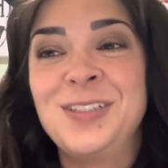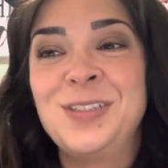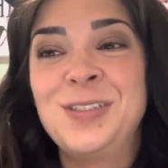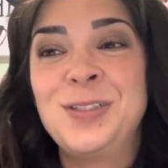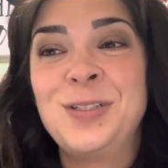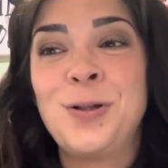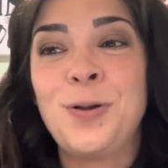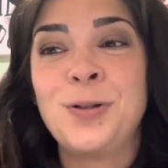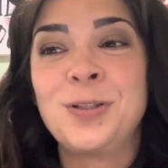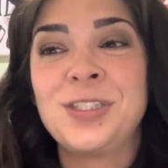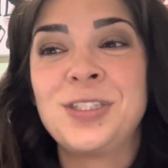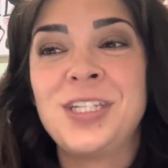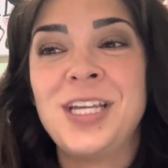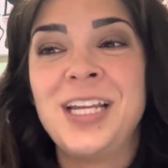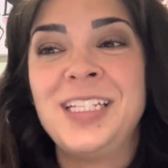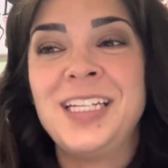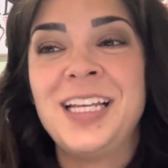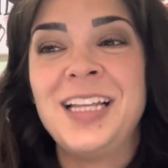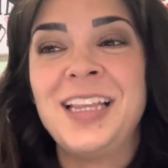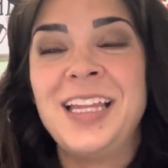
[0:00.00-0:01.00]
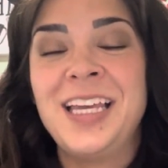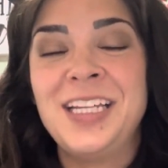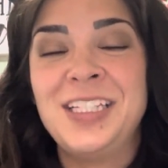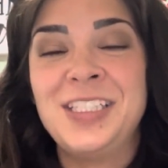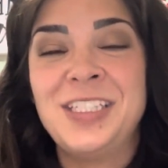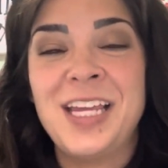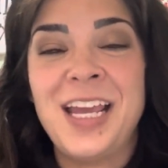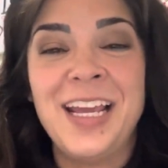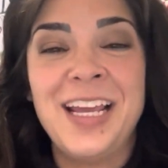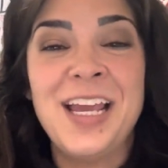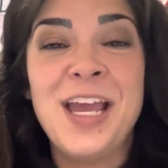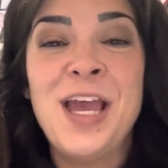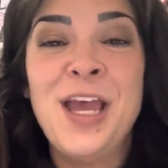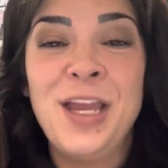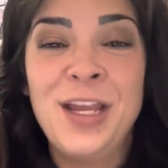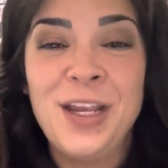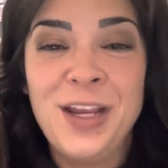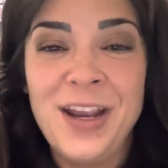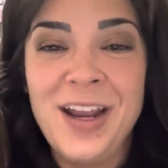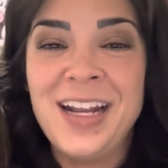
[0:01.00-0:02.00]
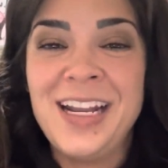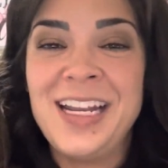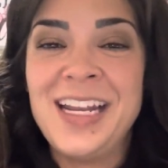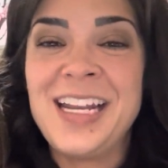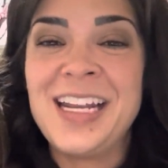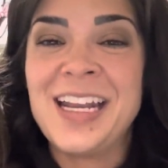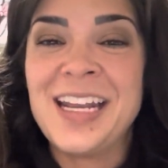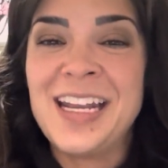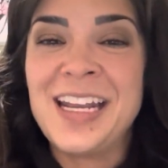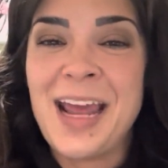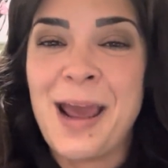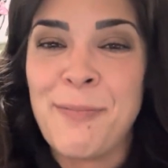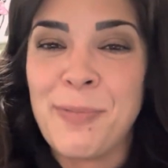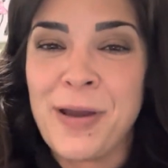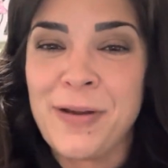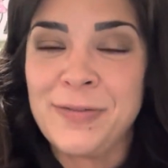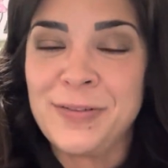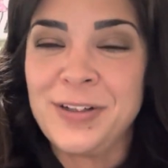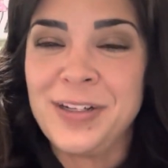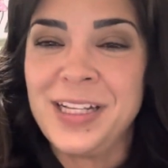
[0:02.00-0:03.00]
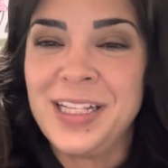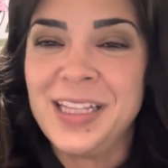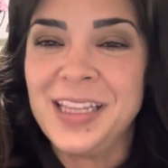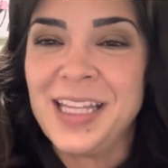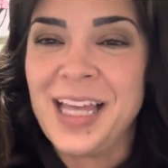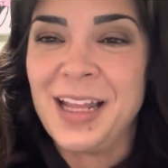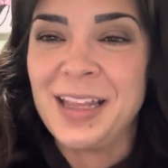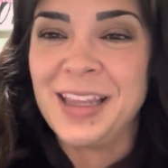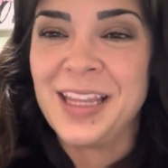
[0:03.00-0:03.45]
dulce de leche. You're gonna need a nap after eating that